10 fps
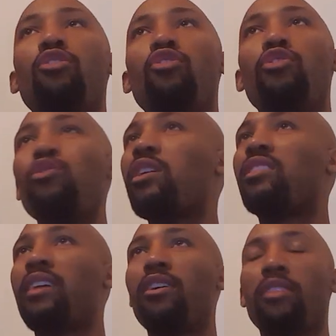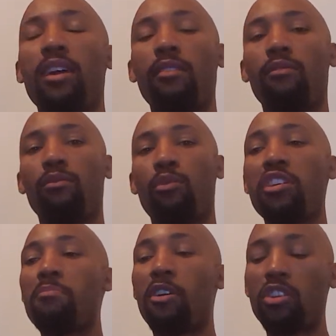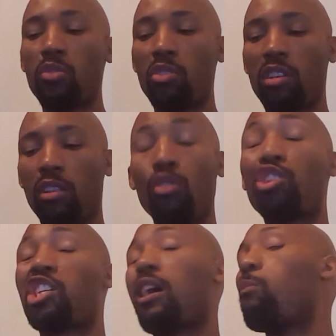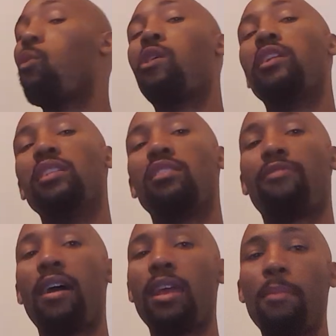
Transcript: you could tell that Ricky Burns was a little shop-worn in this fight.